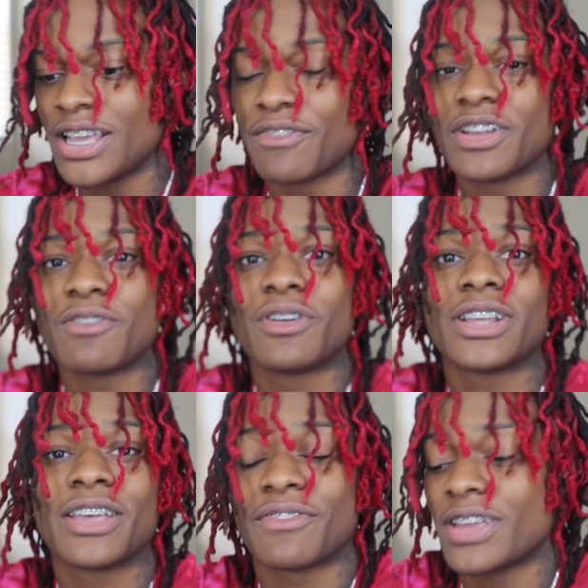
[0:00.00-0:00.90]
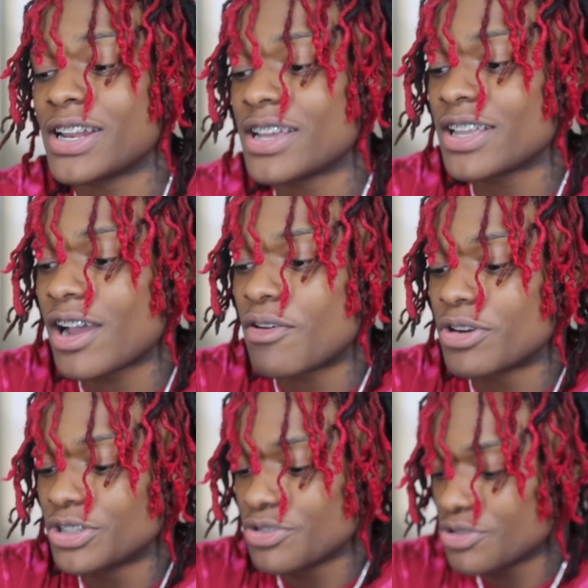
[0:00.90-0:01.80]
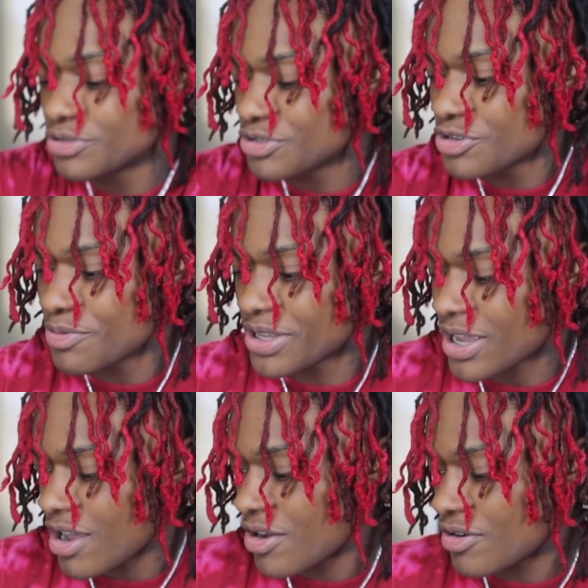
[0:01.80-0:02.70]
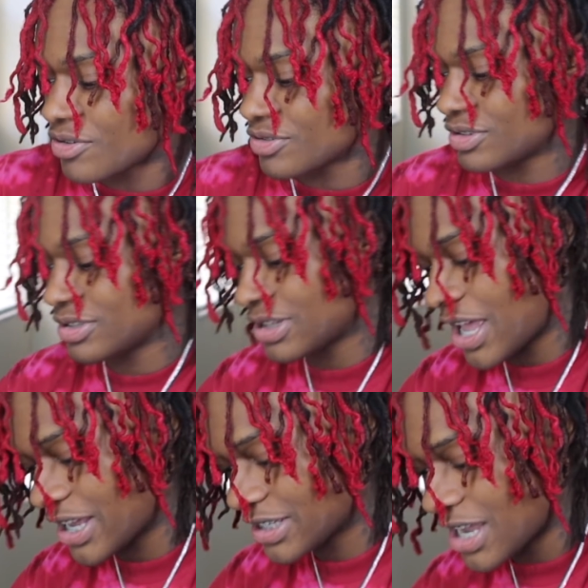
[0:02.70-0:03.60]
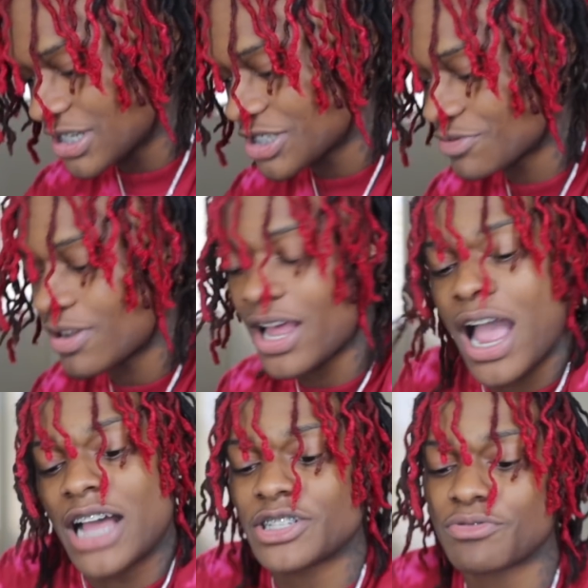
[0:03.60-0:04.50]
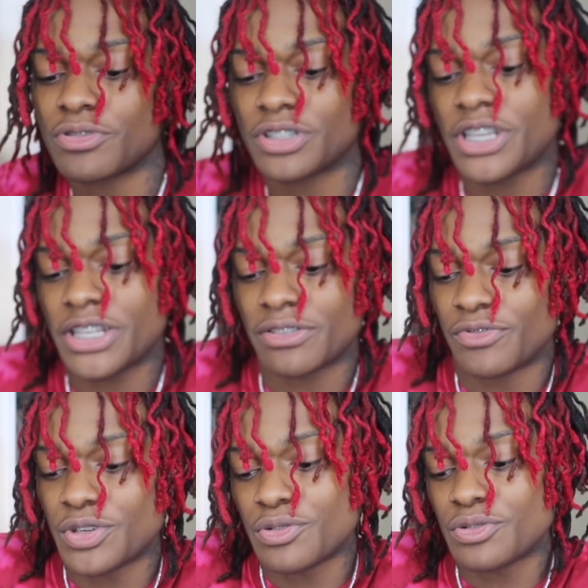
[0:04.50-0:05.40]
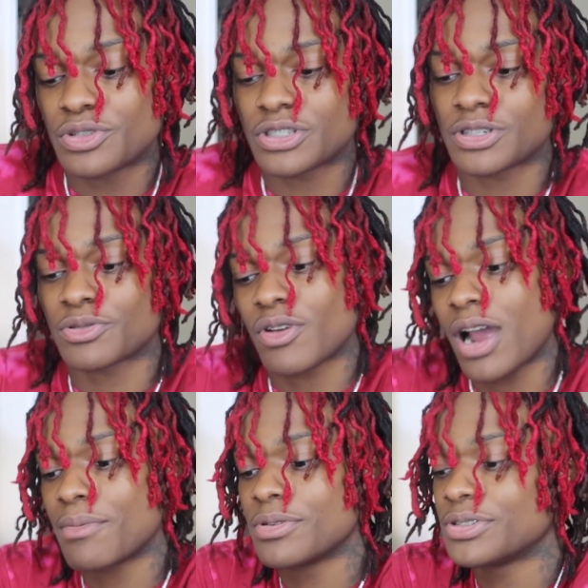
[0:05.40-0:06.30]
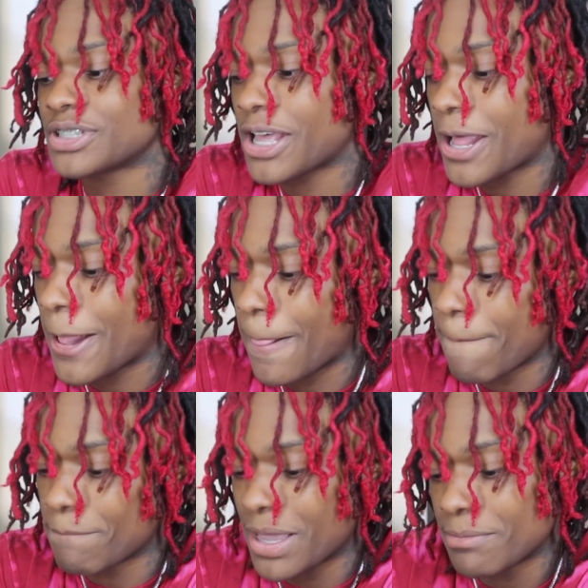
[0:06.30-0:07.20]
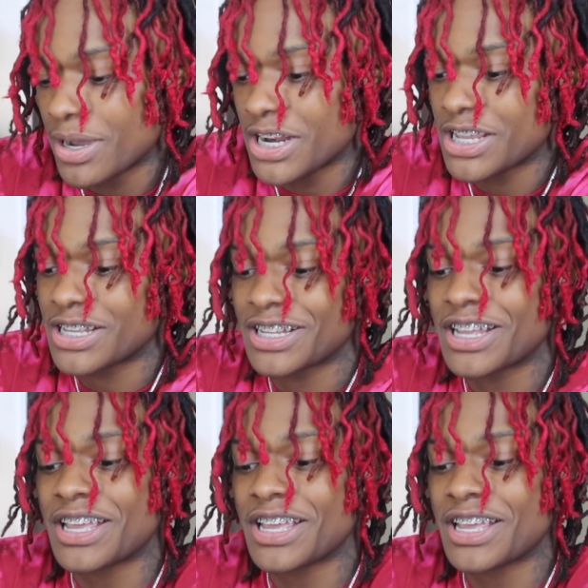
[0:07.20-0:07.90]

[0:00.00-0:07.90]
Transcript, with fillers: if anyone, if any of y'all want to do YouTube and y'all like y'all just want, I just want to get views, subscribers, and make money.